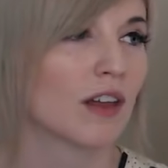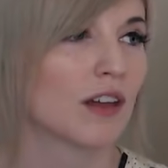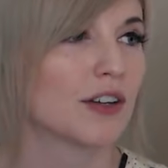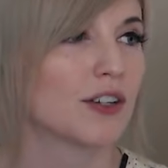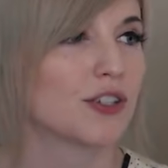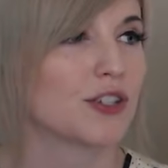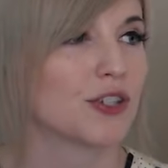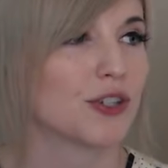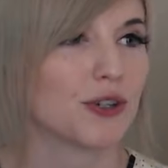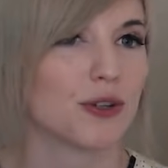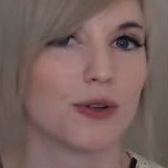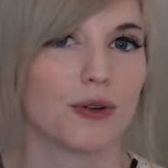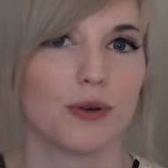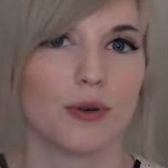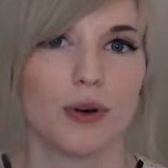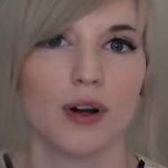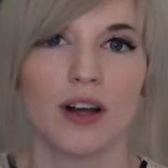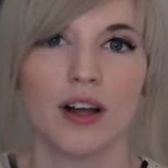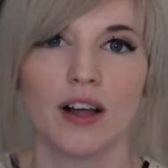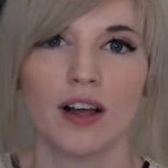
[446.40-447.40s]
to
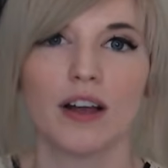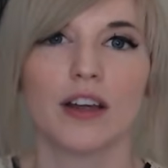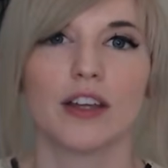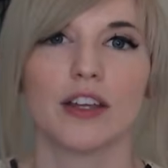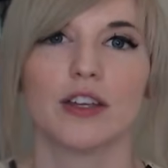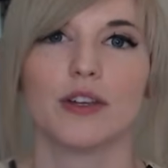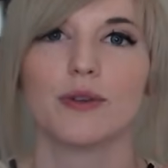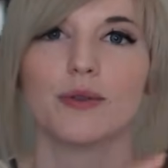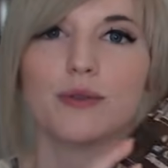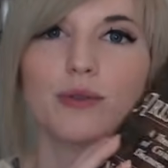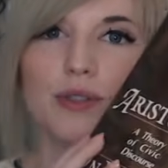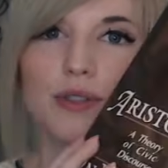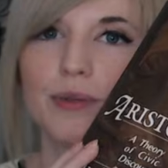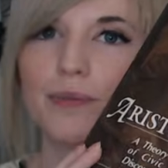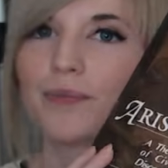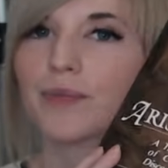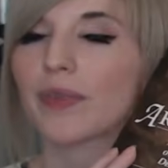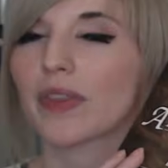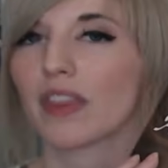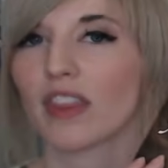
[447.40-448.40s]
use
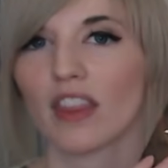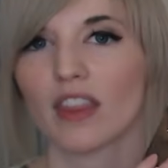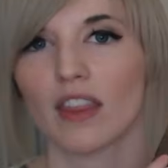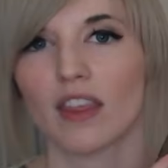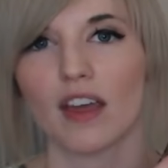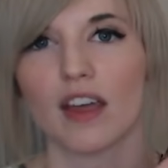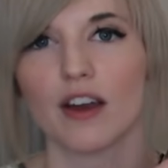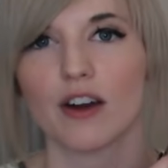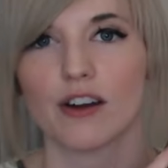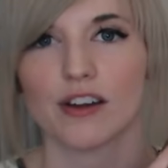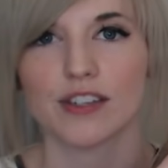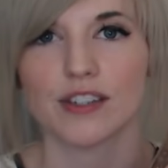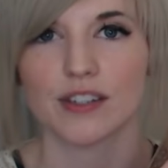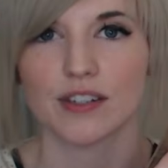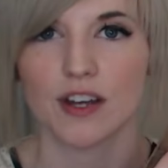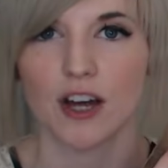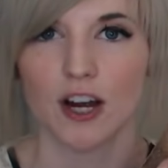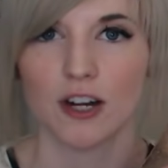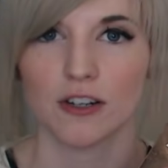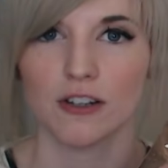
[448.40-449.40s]

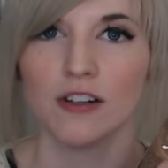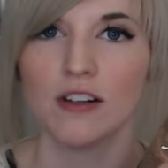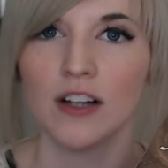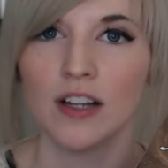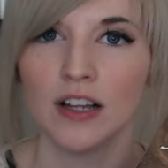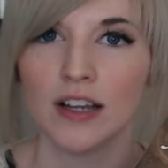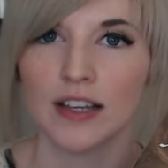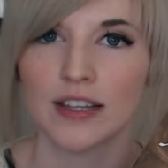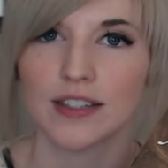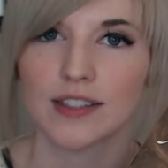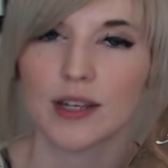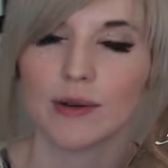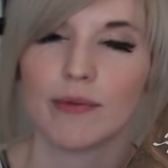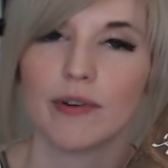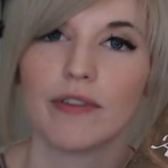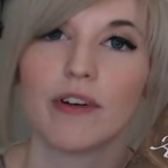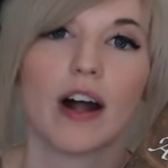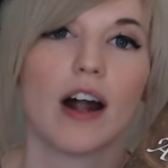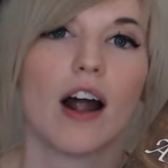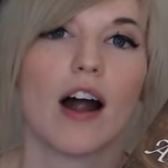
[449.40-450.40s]
Aristotle and some of
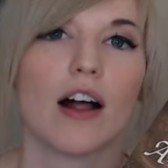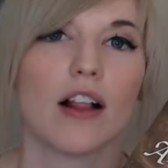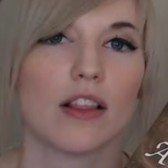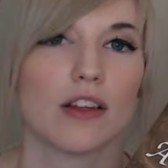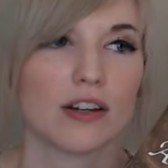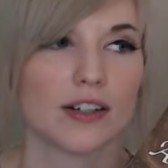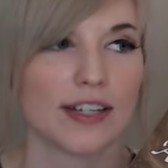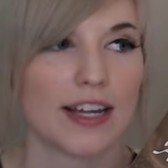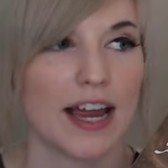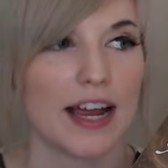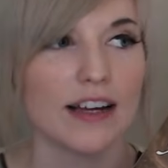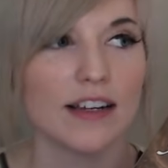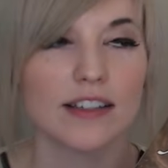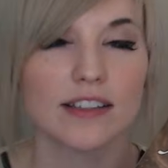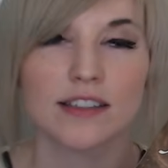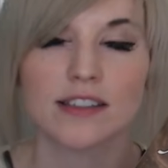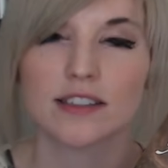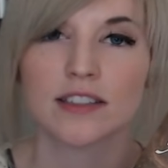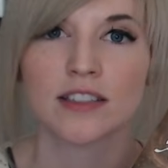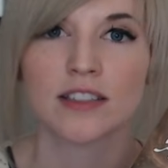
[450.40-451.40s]
our other
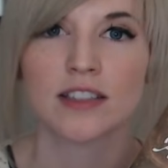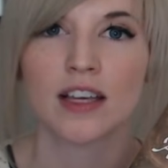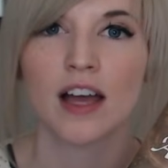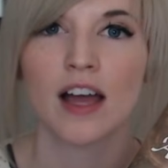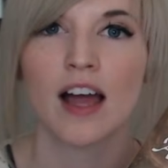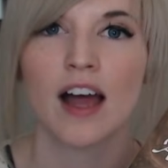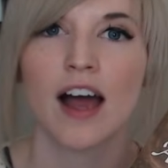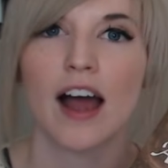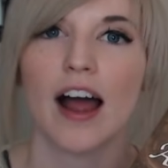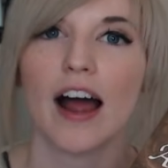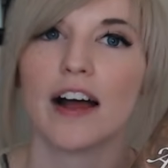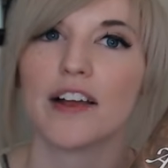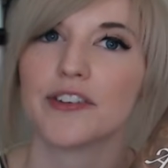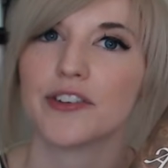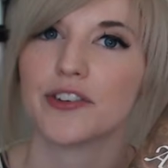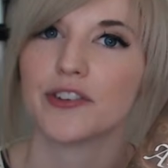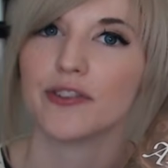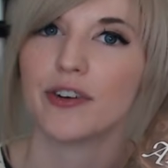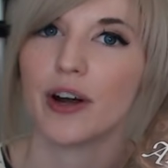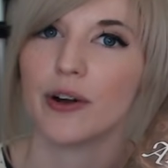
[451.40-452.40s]
texts as
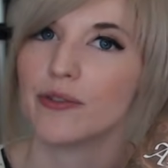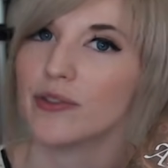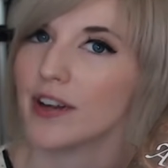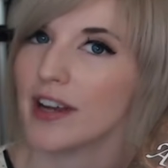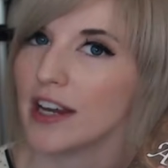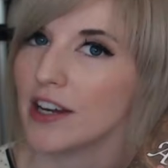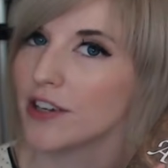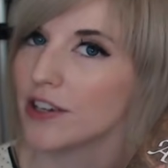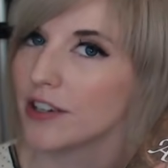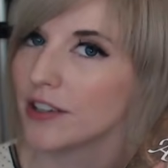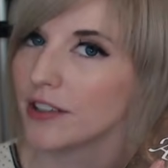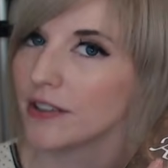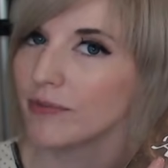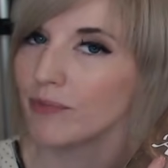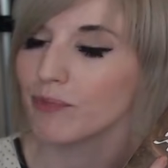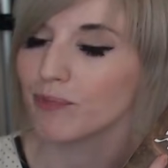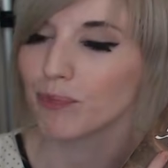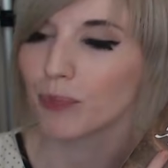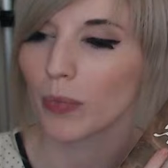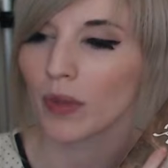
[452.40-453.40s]
a foundation
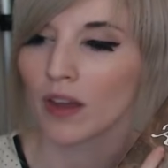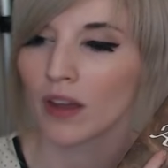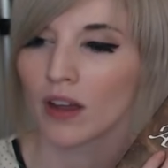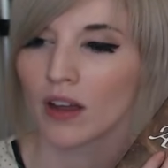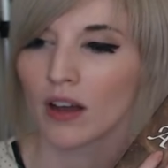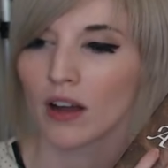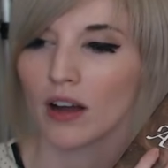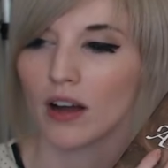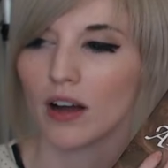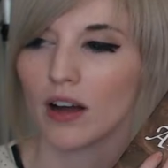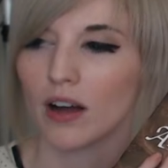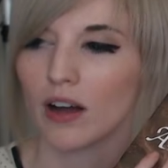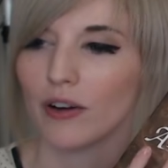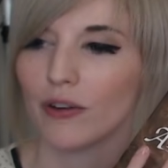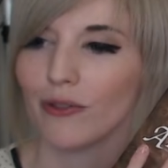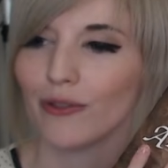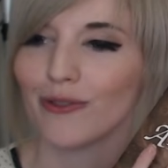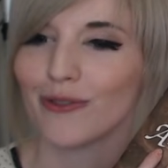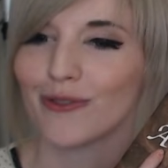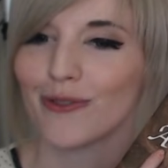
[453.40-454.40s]

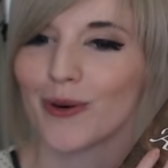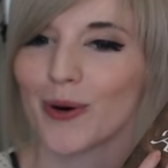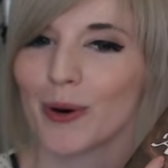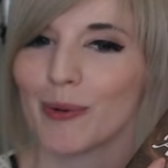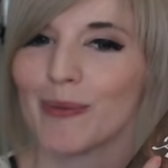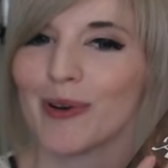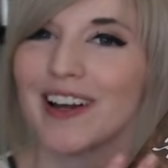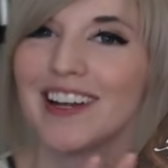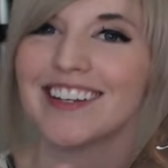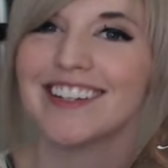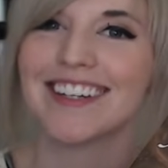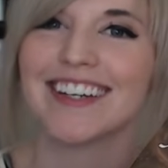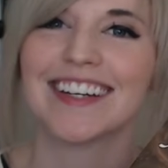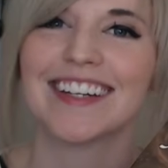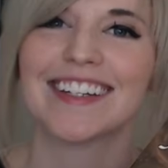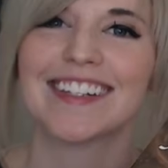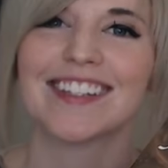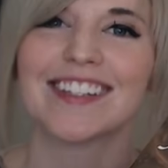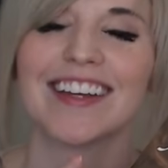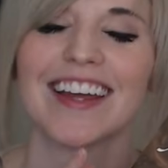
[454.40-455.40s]
for branching
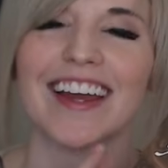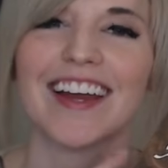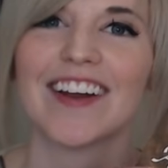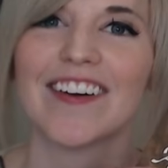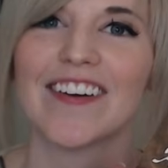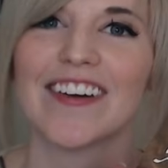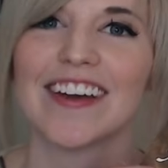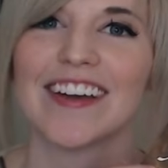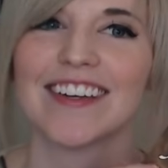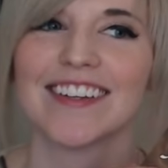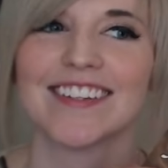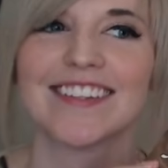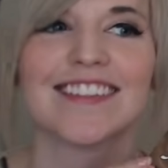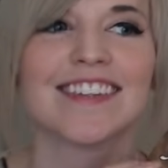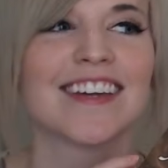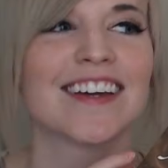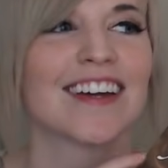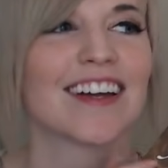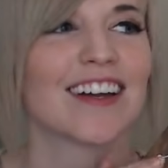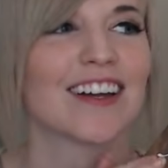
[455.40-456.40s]
into areas
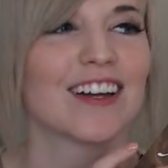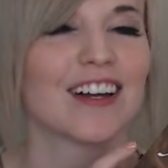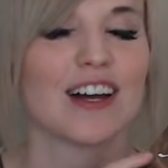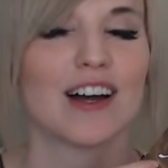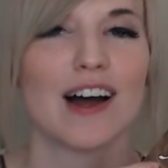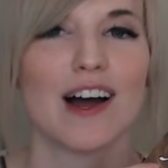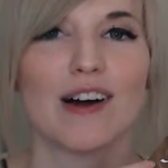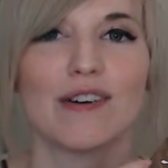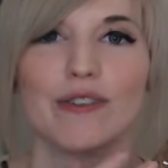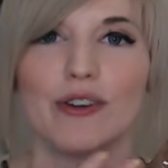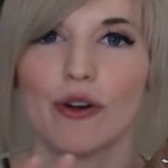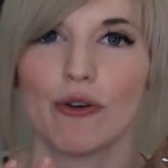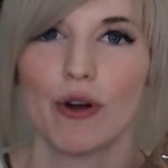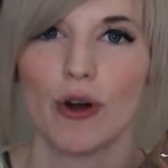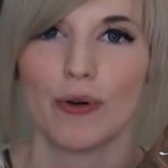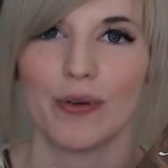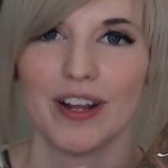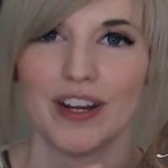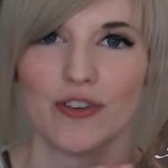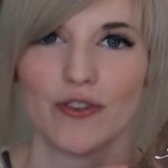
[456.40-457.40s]
of your
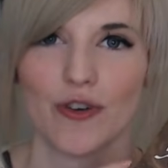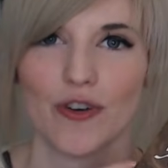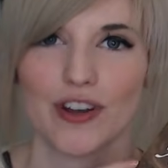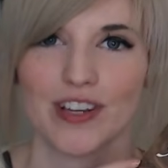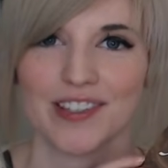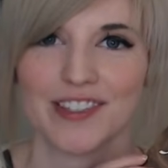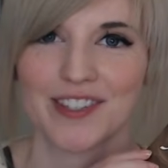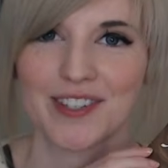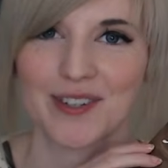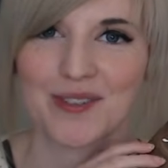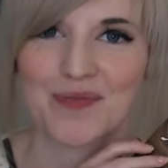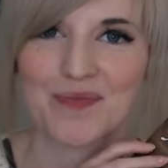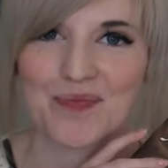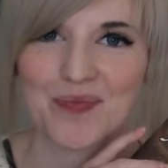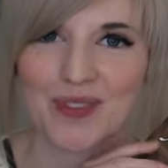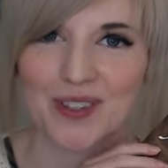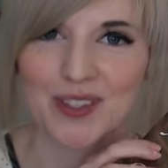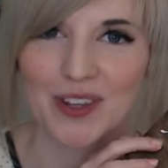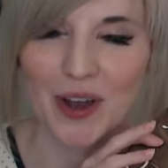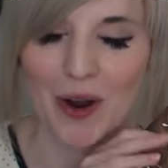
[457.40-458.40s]
own interest.
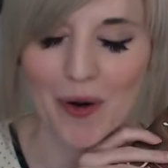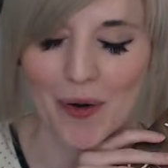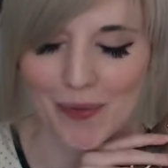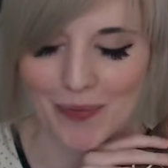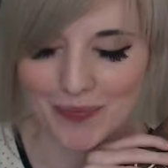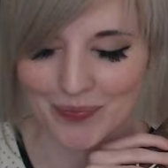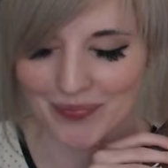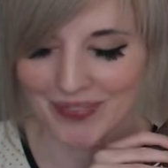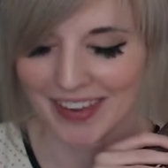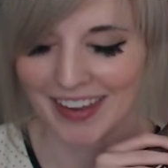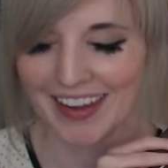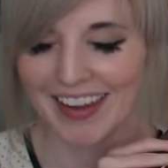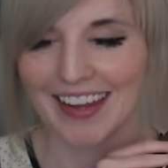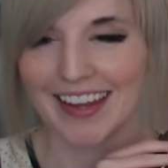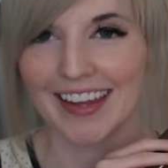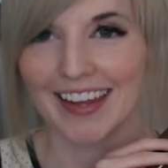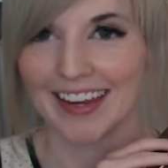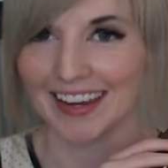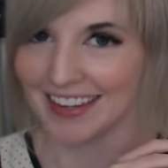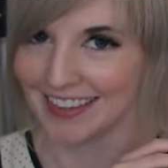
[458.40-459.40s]
So,
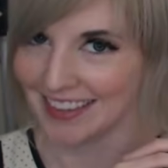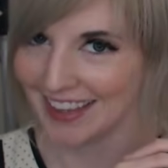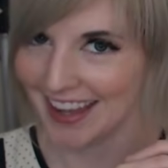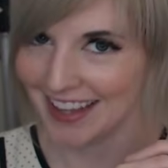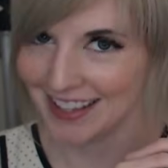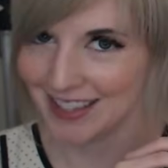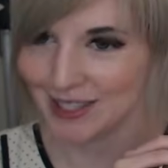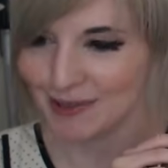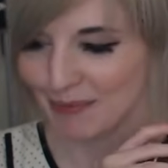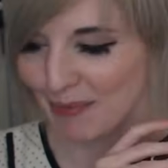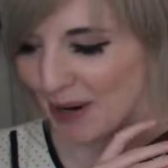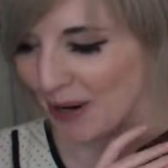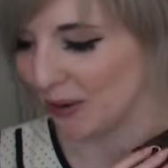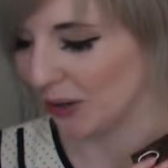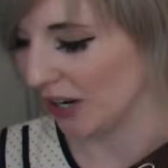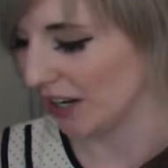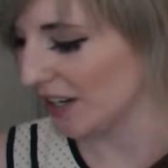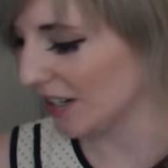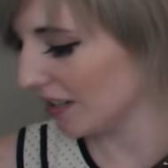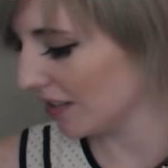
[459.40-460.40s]
in that
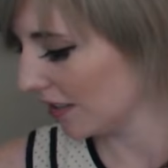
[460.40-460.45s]
spirit,